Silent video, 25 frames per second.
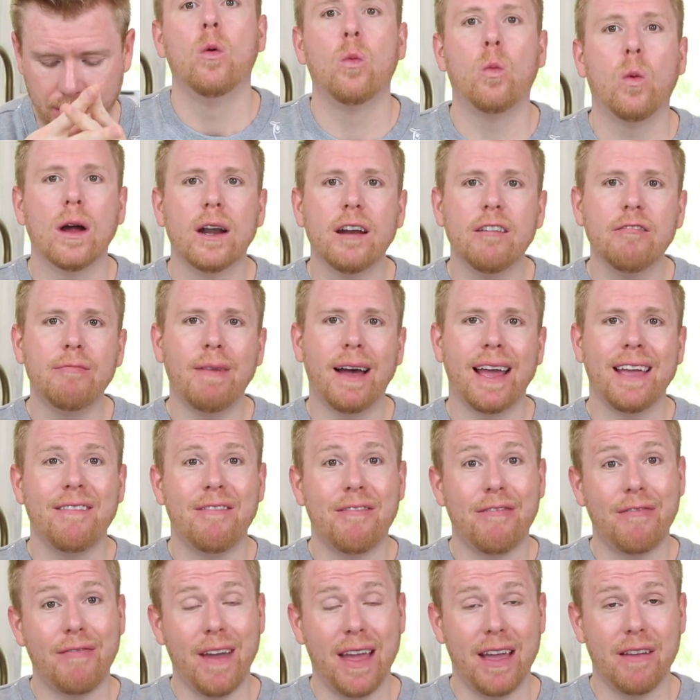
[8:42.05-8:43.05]
One of my
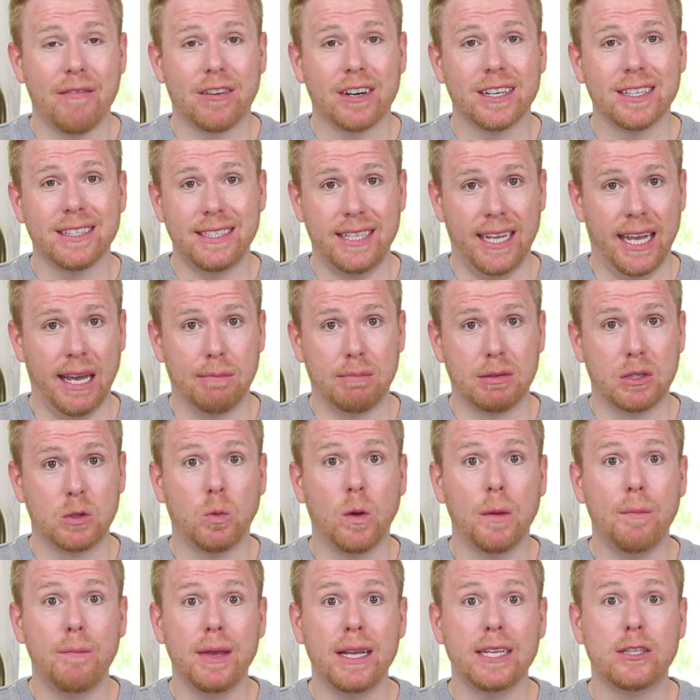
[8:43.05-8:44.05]
favorite tips
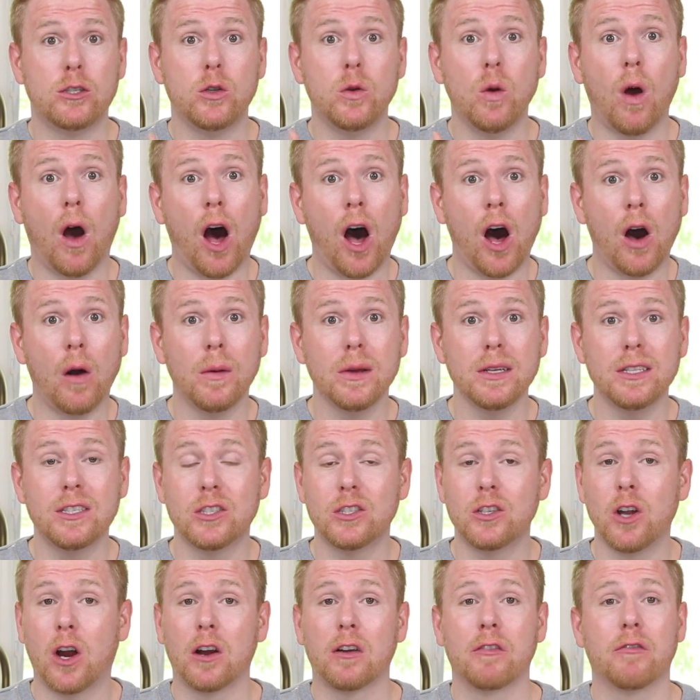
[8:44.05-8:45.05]
would be to always
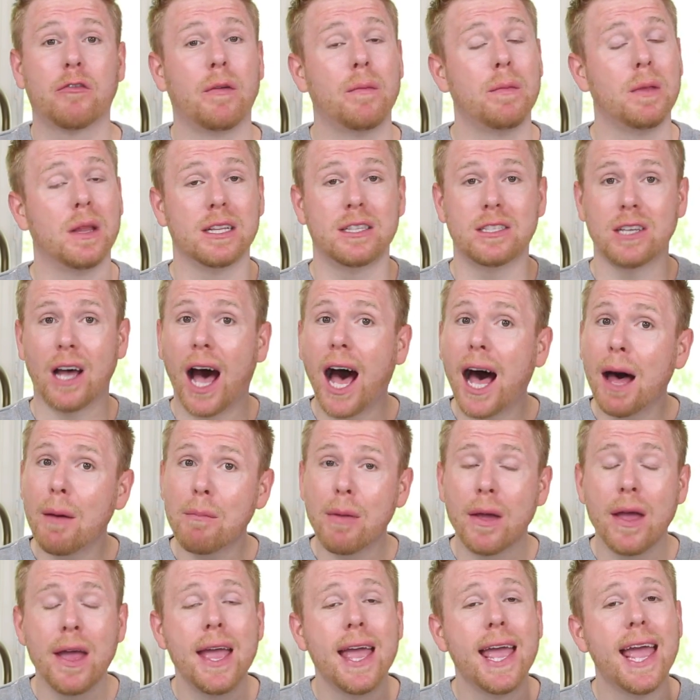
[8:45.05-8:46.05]
start from the
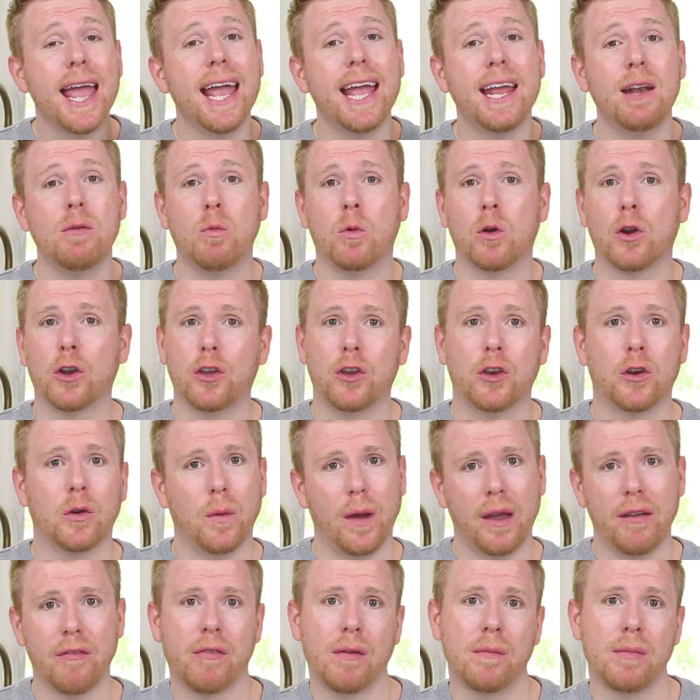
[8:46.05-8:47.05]
top and work your
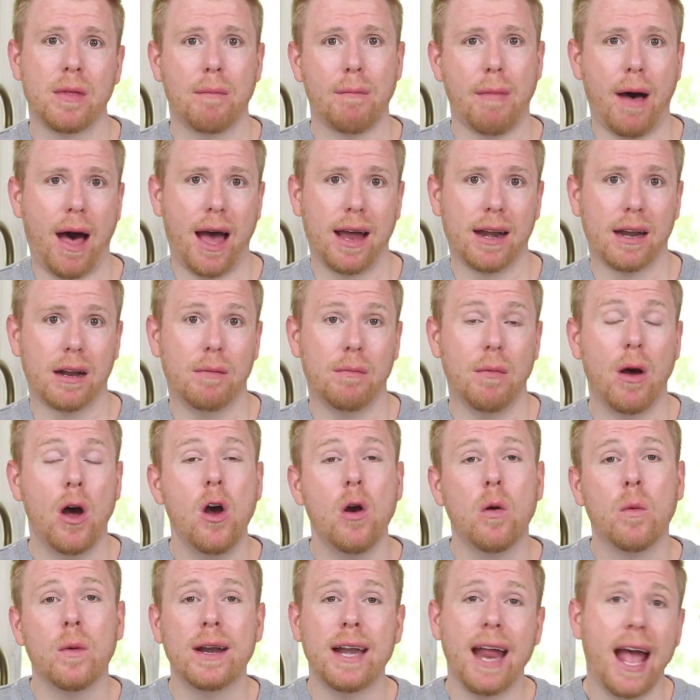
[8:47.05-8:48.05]
way from the bottom.
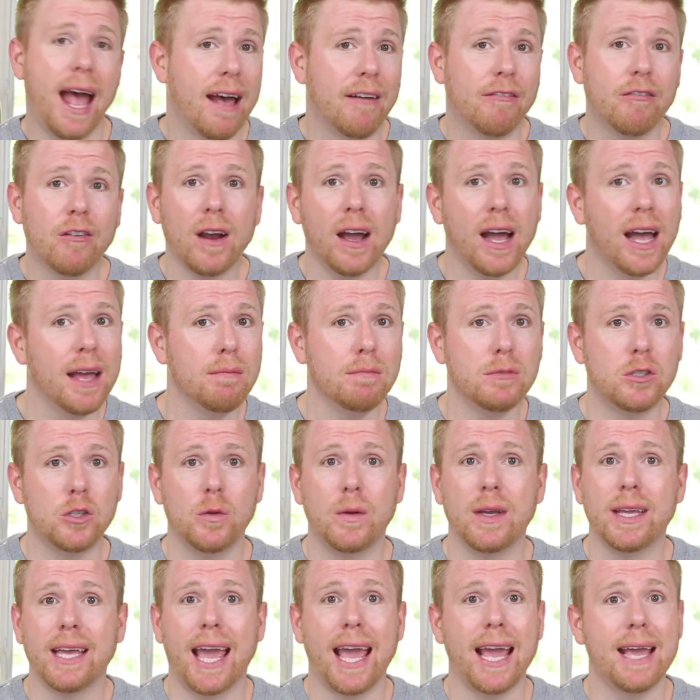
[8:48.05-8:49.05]
Whenever I'm
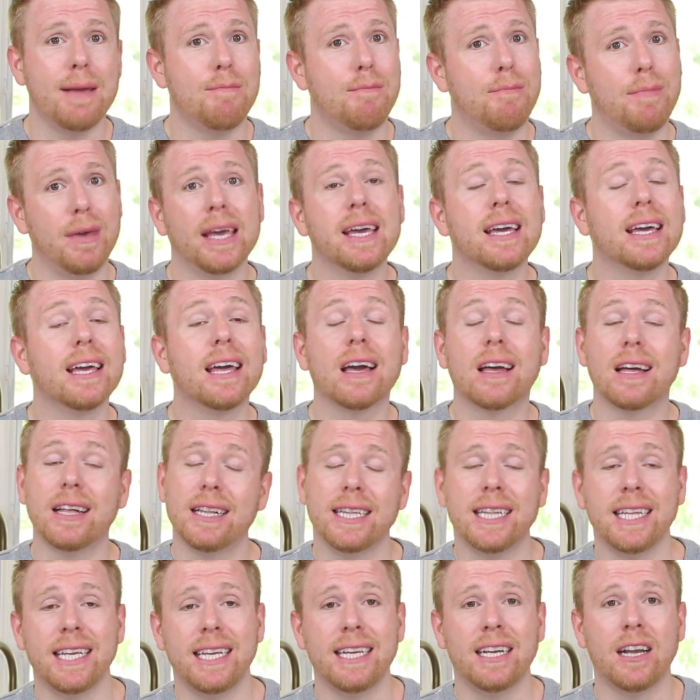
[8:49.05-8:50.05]
doing a big
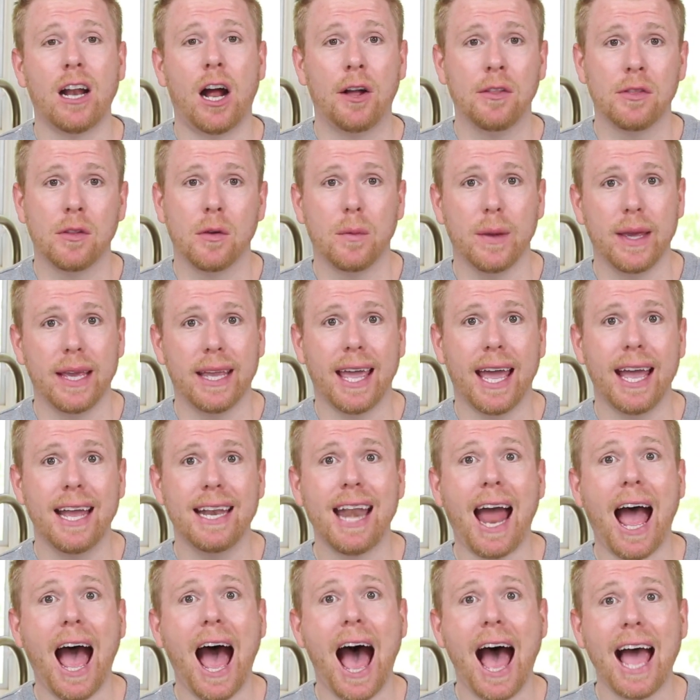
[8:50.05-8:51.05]
clean on the
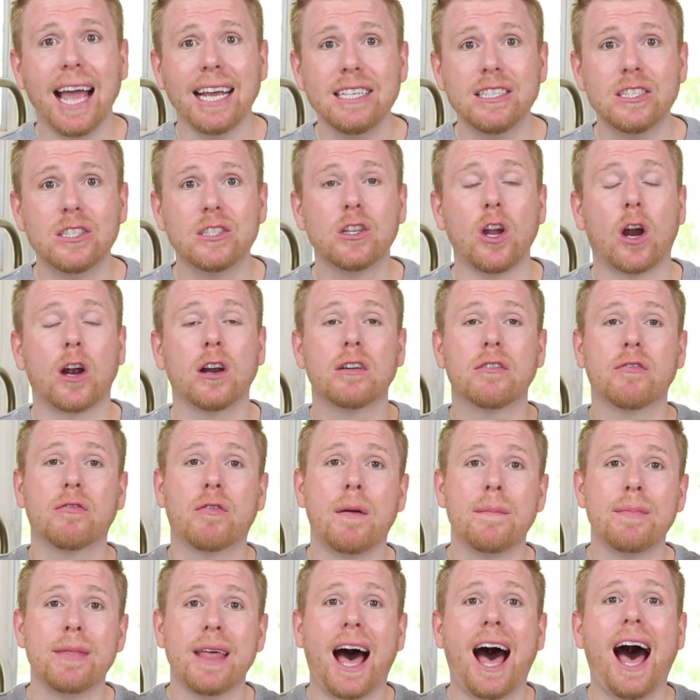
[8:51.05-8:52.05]
weekend, I start
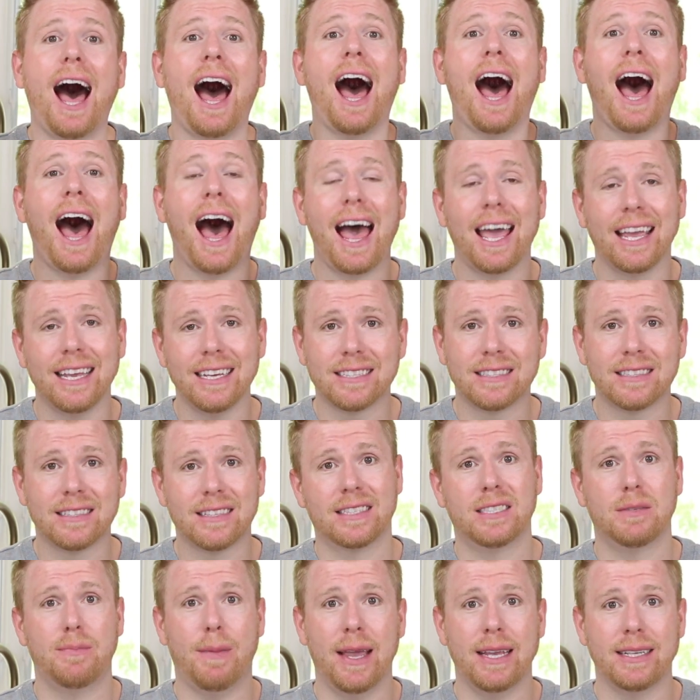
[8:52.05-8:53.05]
from the highest
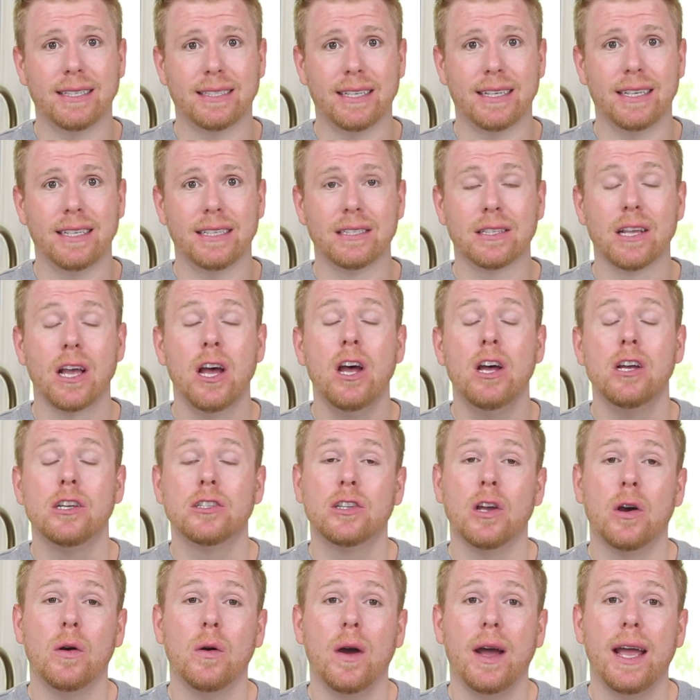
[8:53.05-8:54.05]
spaces.
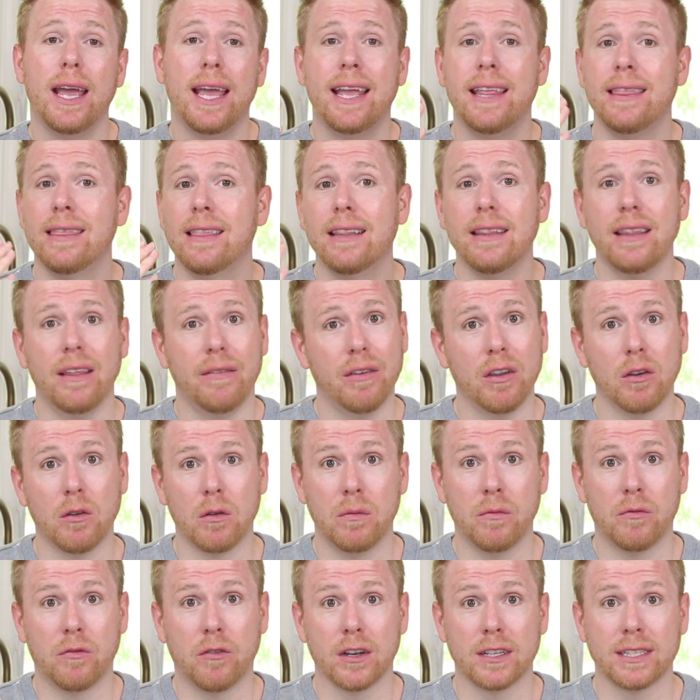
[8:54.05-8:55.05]
So in the living
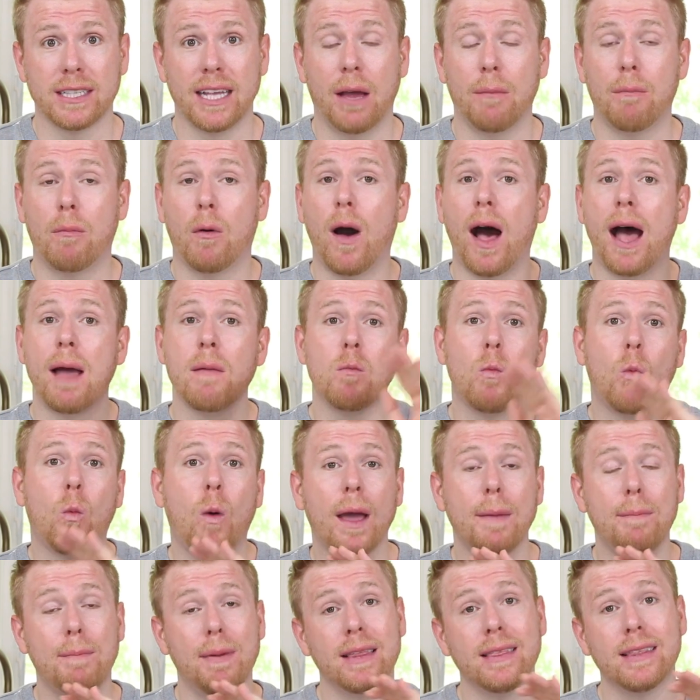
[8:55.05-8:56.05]
room, for example, I'm
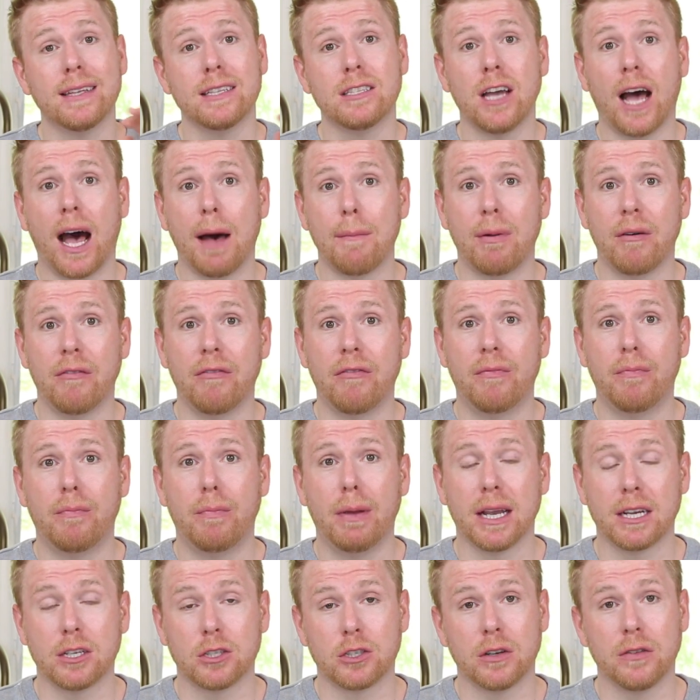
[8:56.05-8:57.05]
wiping the top of
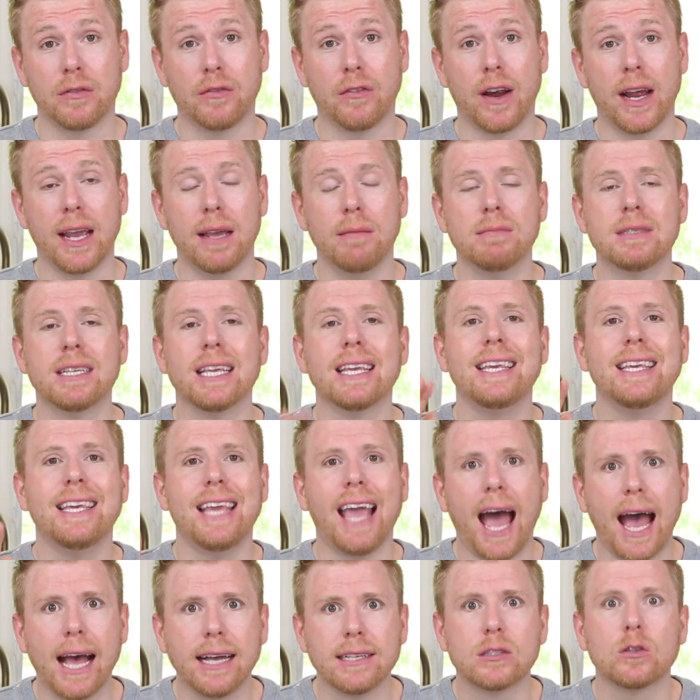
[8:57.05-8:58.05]
picture frames.
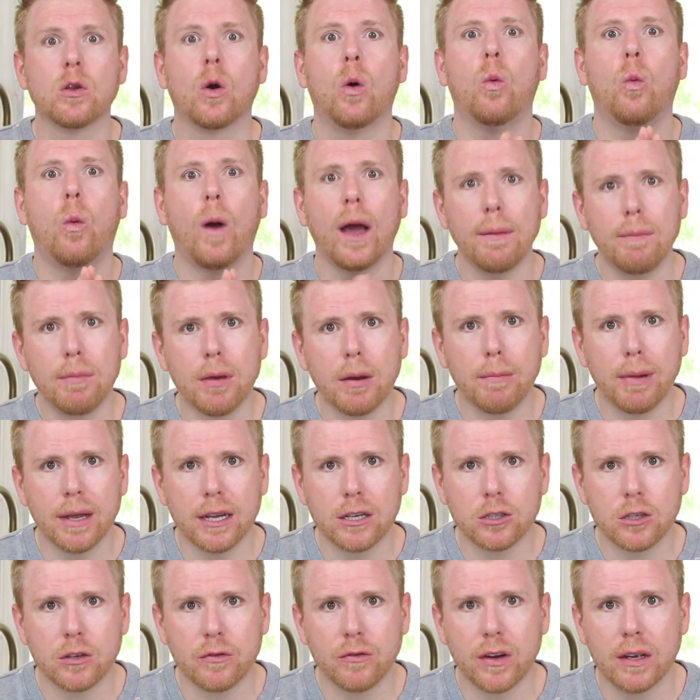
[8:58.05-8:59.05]
Yes, wipe your
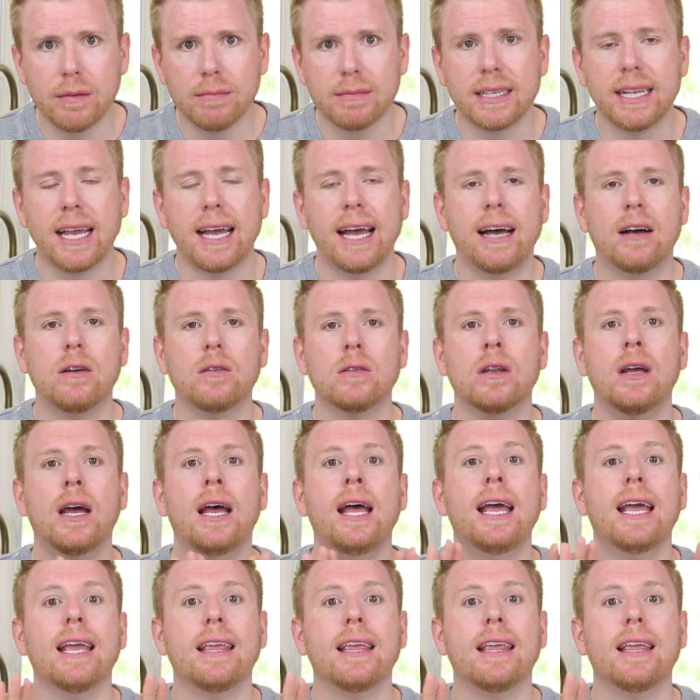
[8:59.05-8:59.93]
picture frames down.